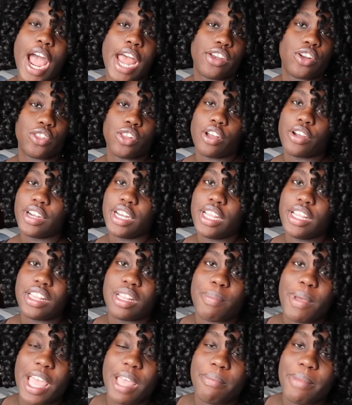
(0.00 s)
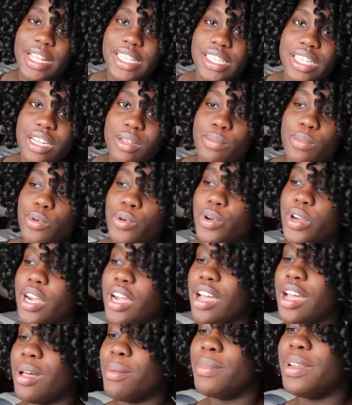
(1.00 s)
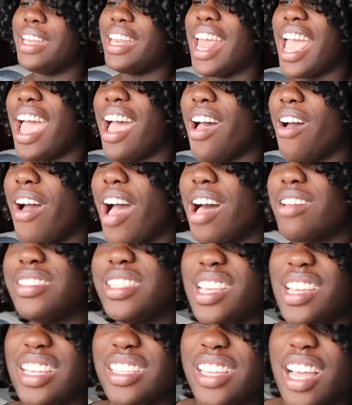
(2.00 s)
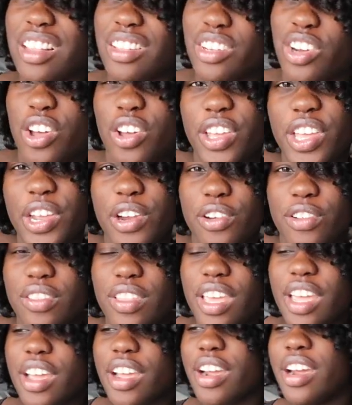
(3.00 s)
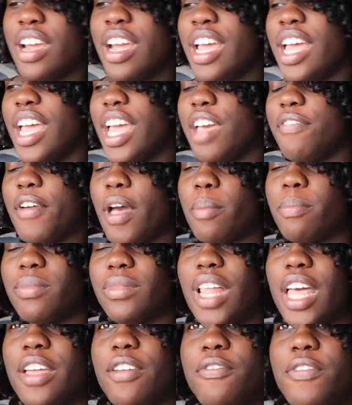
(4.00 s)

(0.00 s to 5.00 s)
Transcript: I no longer needed the pain meds anymore. Um, now I'll take a Tylenol here or there if I'm like